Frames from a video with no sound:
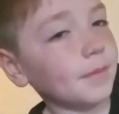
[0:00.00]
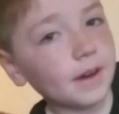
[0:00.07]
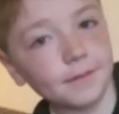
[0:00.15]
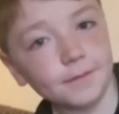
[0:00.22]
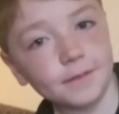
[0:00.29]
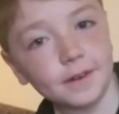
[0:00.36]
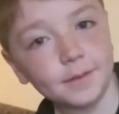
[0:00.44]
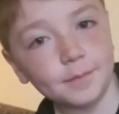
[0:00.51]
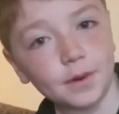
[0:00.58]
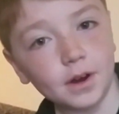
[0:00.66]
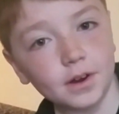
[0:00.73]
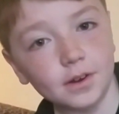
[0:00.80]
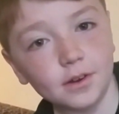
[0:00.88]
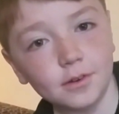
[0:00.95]
my friend
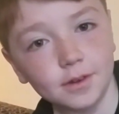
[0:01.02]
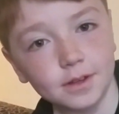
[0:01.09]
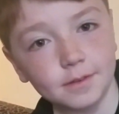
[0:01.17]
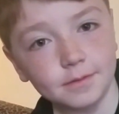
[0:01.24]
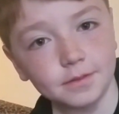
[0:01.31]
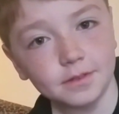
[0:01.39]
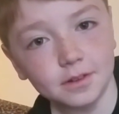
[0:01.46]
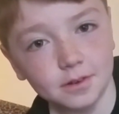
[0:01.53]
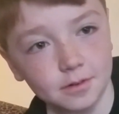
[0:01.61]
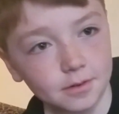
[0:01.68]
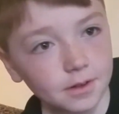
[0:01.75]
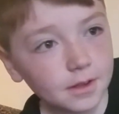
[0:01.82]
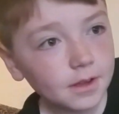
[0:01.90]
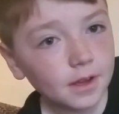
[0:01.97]
borrow it, so
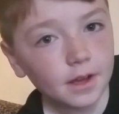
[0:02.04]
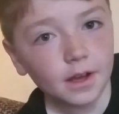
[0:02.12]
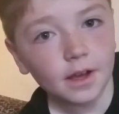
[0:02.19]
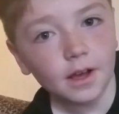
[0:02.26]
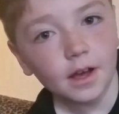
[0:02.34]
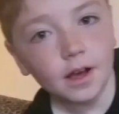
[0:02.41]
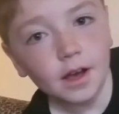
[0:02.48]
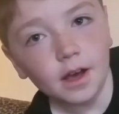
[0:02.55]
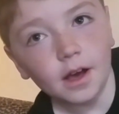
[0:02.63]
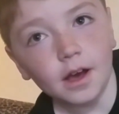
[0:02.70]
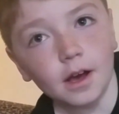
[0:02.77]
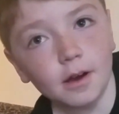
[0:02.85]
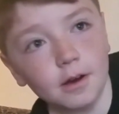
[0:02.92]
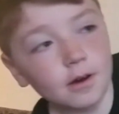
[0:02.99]

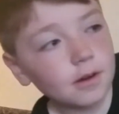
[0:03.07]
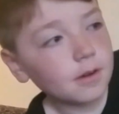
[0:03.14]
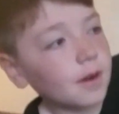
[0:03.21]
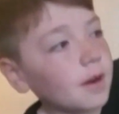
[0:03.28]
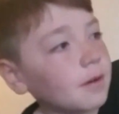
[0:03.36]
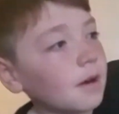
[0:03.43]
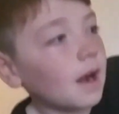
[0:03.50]
uh,